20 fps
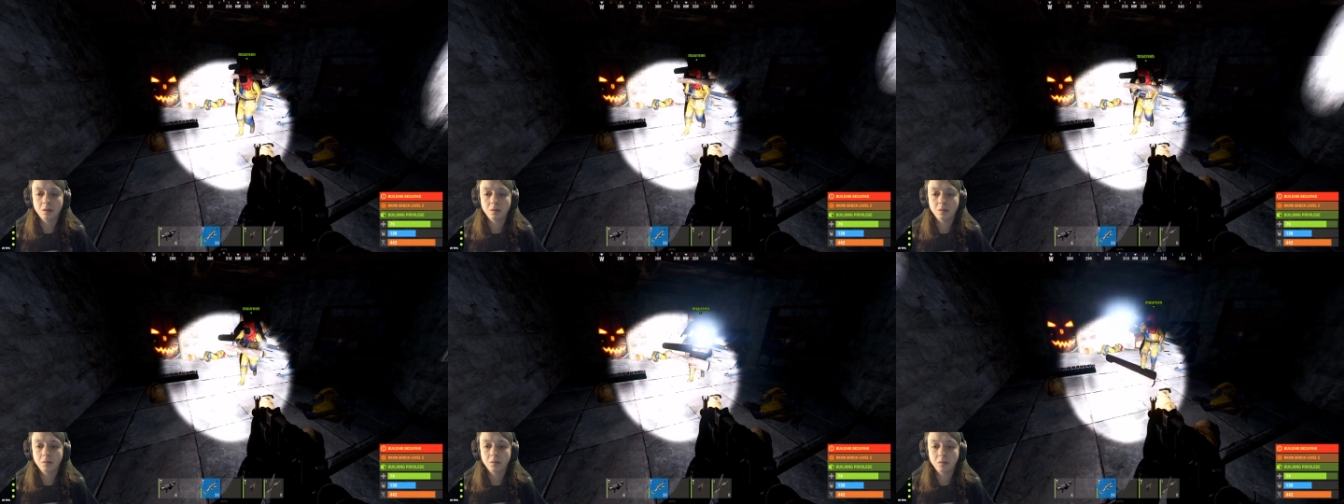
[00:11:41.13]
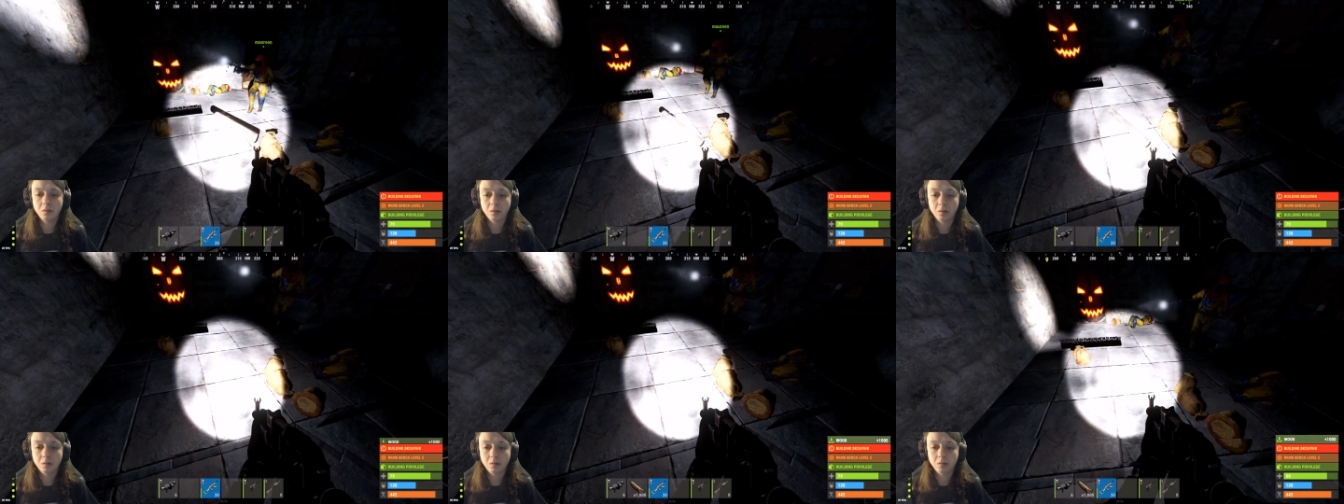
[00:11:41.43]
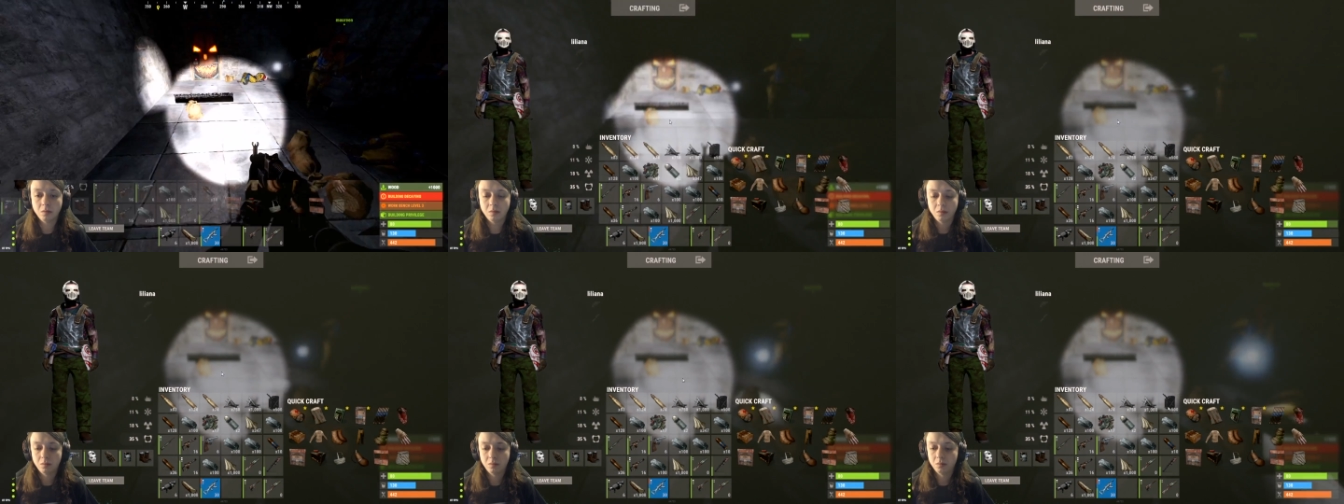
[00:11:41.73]
thousand, two,
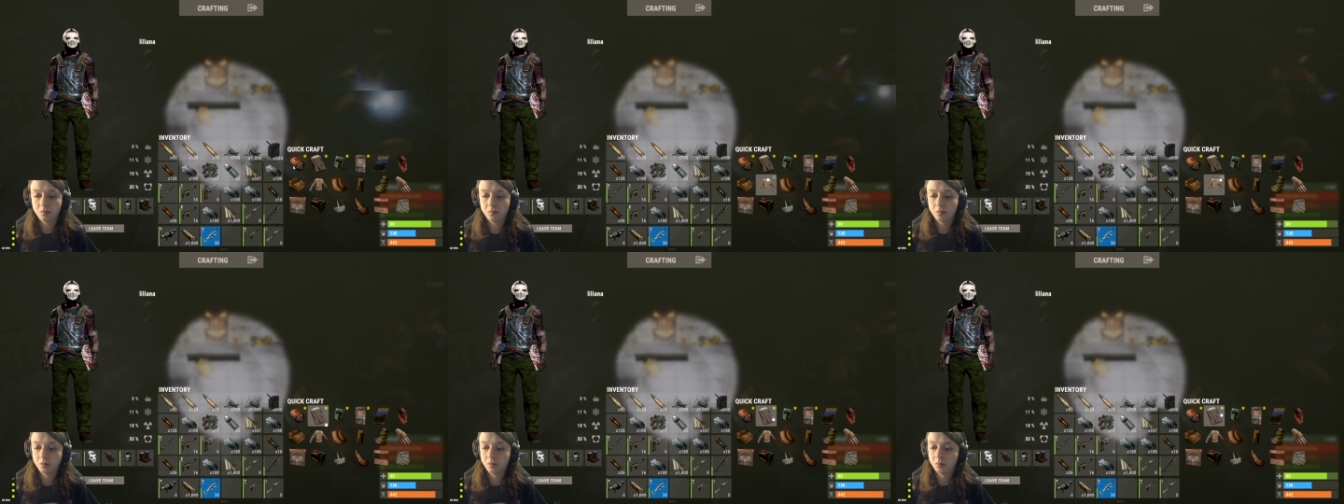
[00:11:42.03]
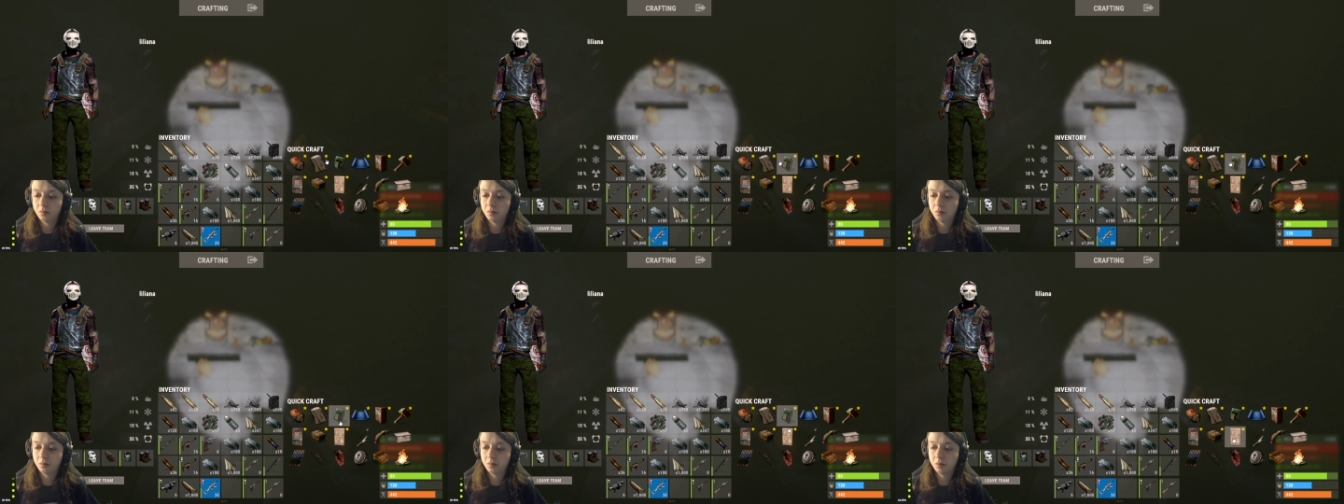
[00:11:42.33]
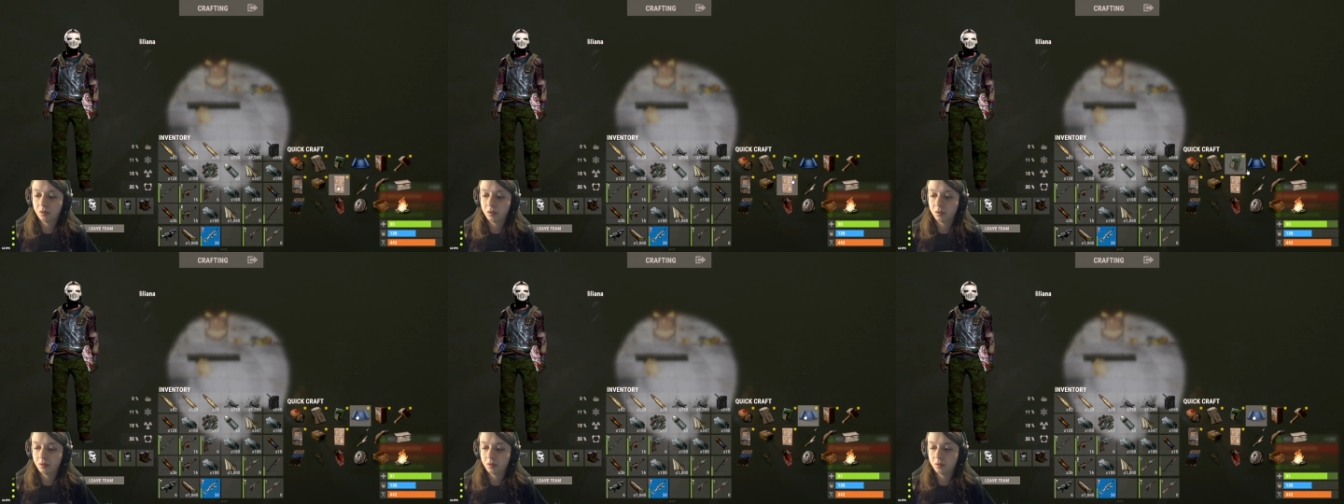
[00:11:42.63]
right there. Put
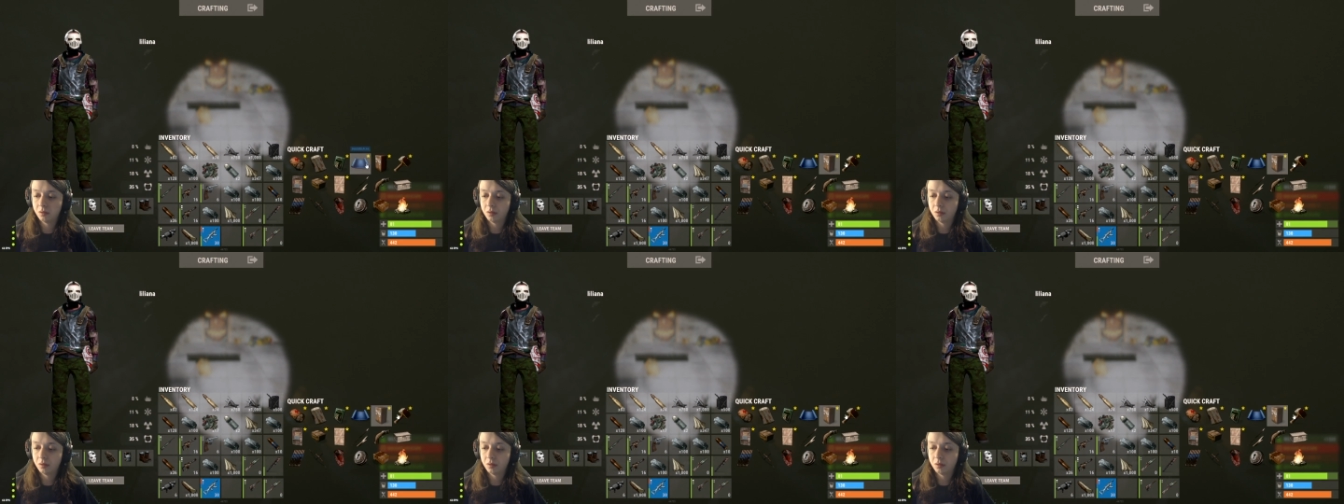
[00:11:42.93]
TC